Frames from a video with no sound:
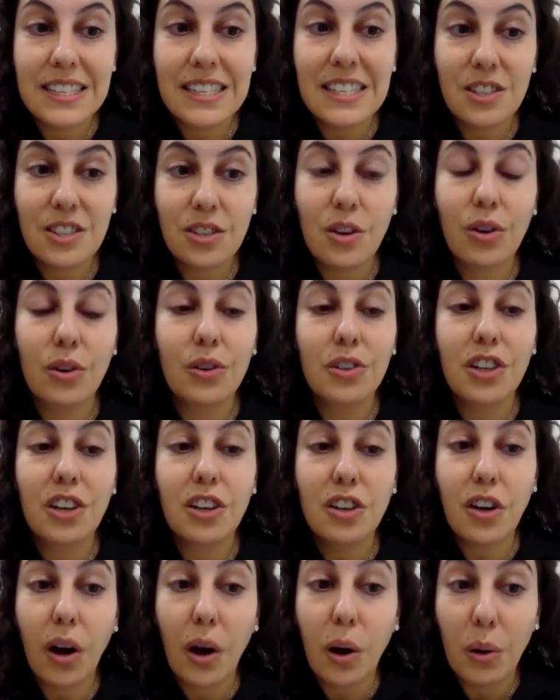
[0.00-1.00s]
is called
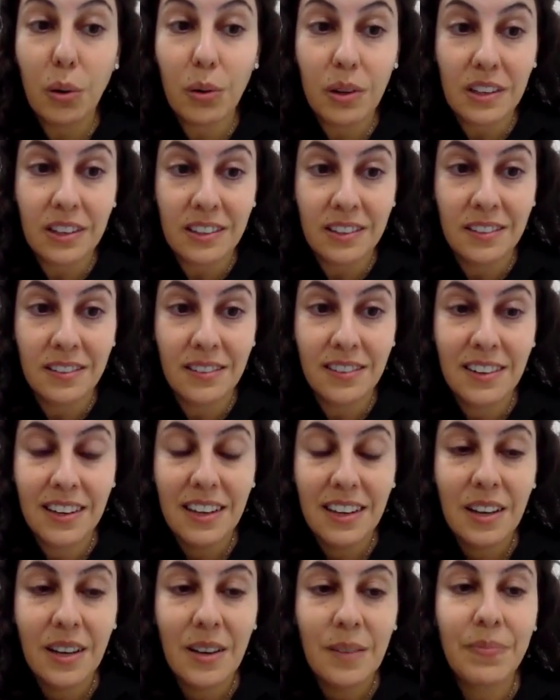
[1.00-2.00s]
colon.
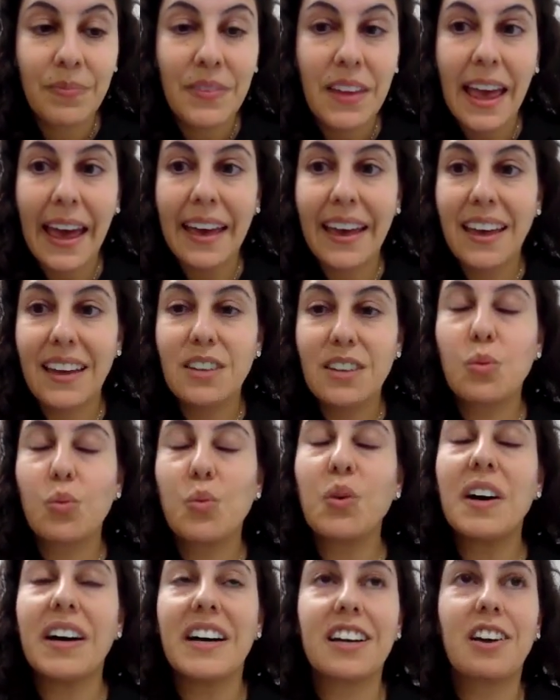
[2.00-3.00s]

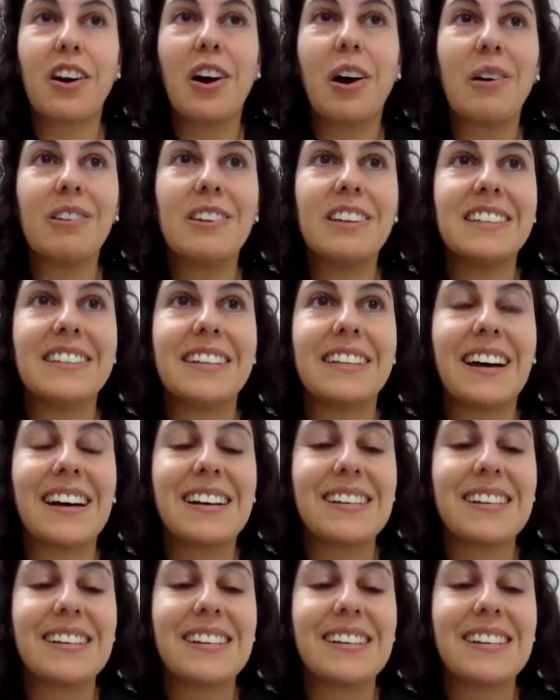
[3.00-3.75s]
And what a colon